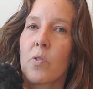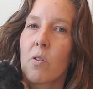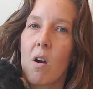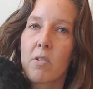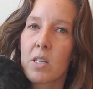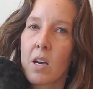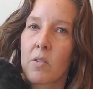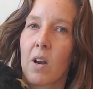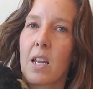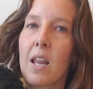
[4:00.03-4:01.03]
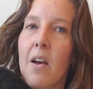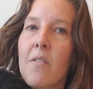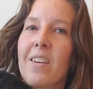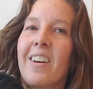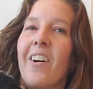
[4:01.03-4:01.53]
They're all young right now.
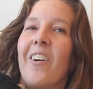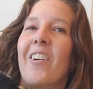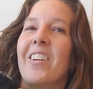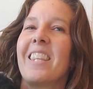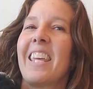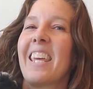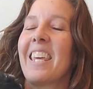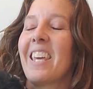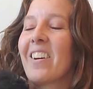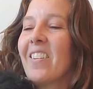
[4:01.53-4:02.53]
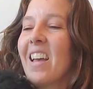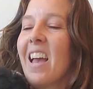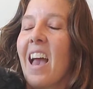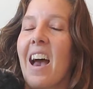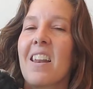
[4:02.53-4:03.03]
Oh, thank you.
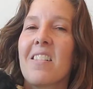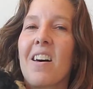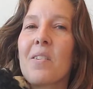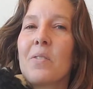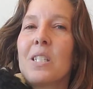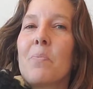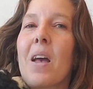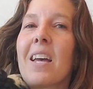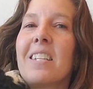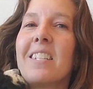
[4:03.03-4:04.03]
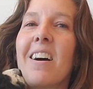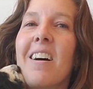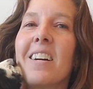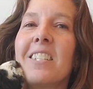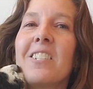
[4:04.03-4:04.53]
And a lot will depend
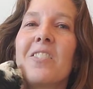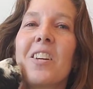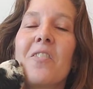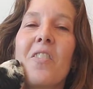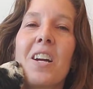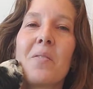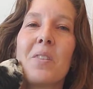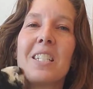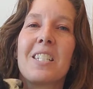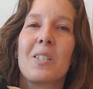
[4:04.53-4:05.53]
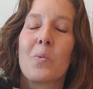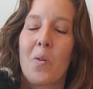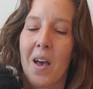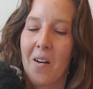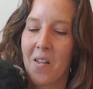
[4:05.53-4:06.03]
on their environment as
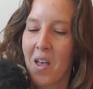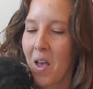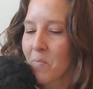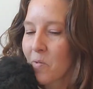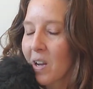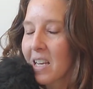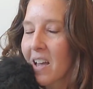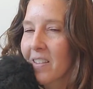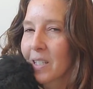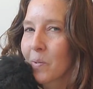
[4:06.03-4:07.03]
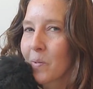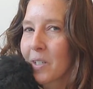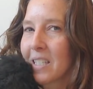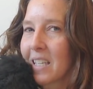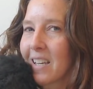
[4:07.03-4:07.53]
well. But right now, that's what we're
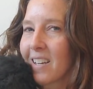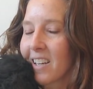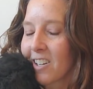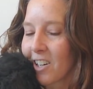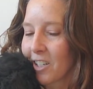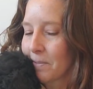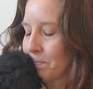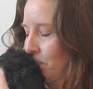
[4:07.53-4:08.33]
seeing in her.